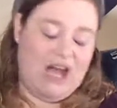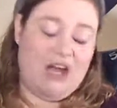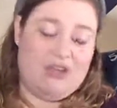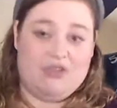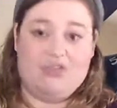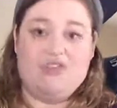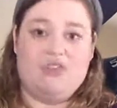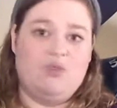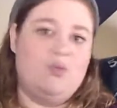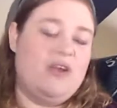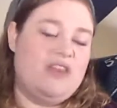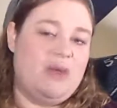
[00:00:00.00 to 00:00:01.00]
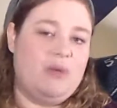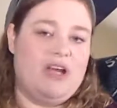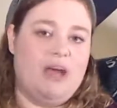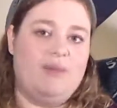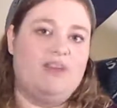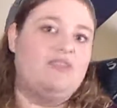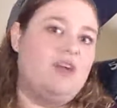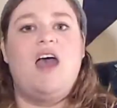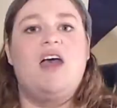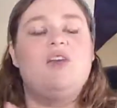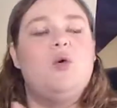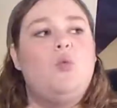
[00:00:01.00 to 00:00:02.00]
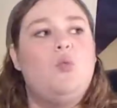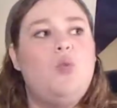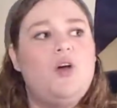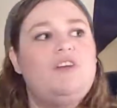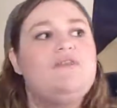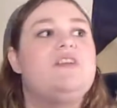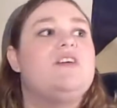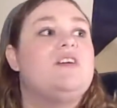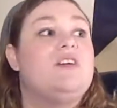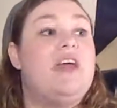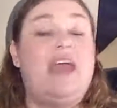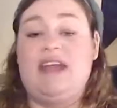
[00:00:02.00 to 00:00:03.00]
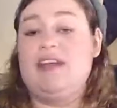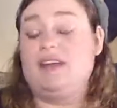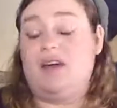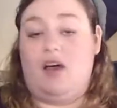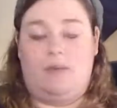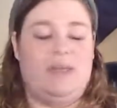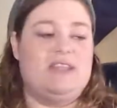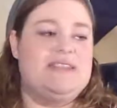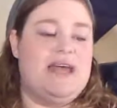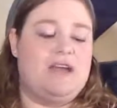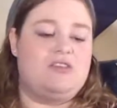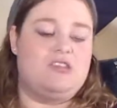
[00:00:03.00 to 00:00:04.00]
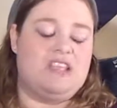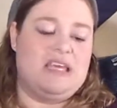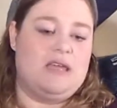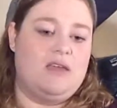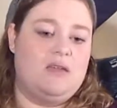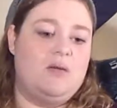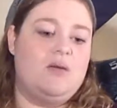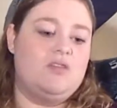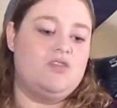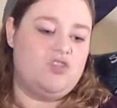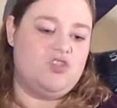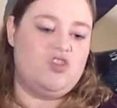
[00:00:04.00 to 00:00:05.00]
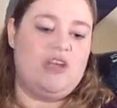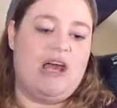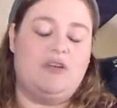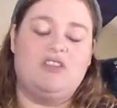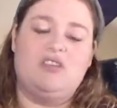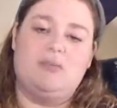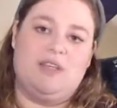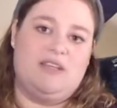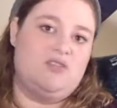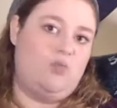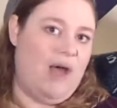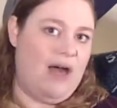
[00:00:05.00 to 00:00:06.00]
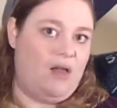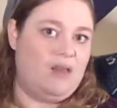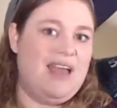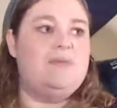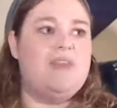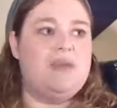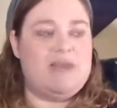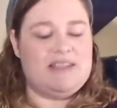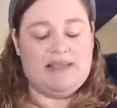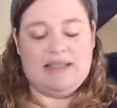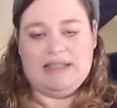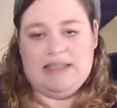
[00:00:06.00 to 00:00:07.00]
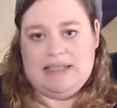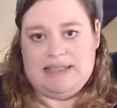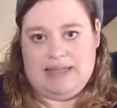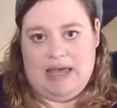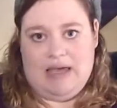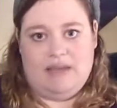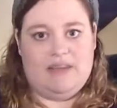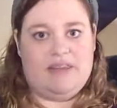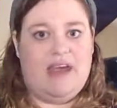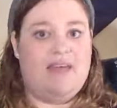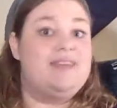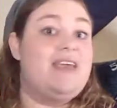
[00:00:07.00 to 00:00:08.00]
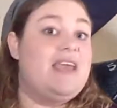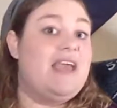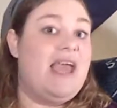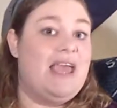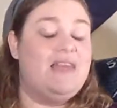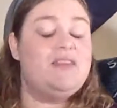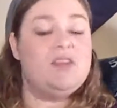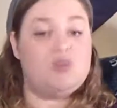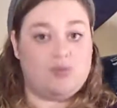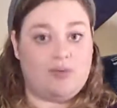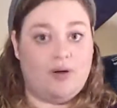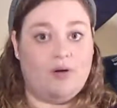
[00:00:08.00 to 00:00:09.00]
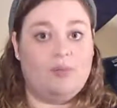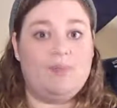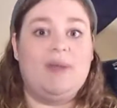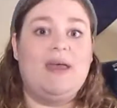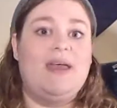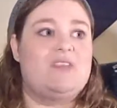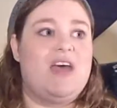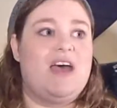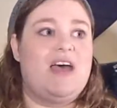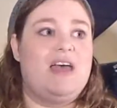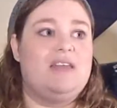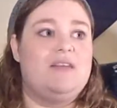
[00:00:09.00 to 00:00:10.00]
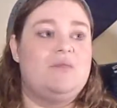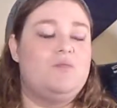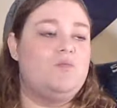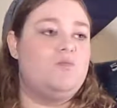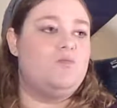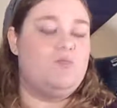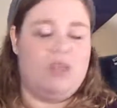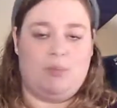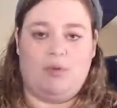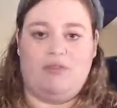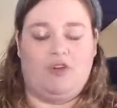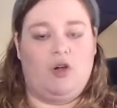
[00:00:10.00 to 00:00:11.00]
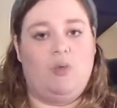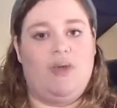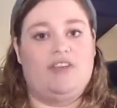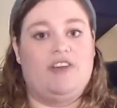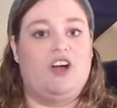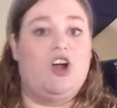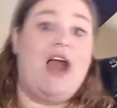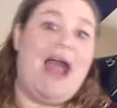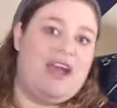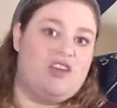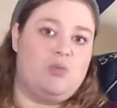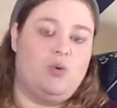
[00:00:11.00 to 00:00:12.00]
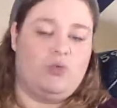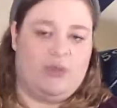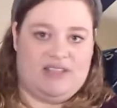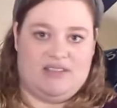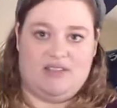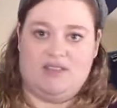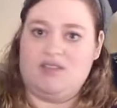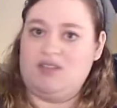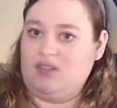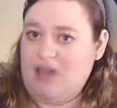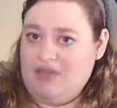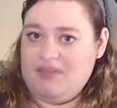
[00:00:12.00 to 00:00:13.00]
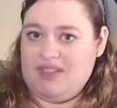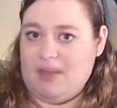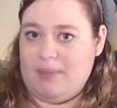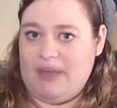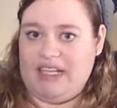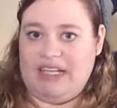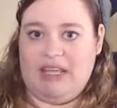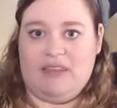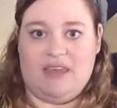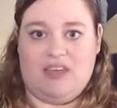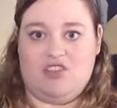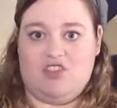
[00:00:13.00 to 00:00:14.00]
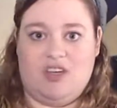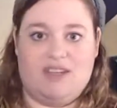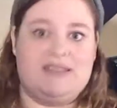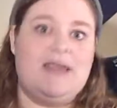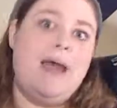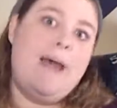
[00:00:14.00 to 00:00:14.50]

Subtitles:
understood where they were coming from. And one of the hated comments actually stood out to me as well. They basically said that they hate the trope that they prefer when there are actual reasons to love somebody than just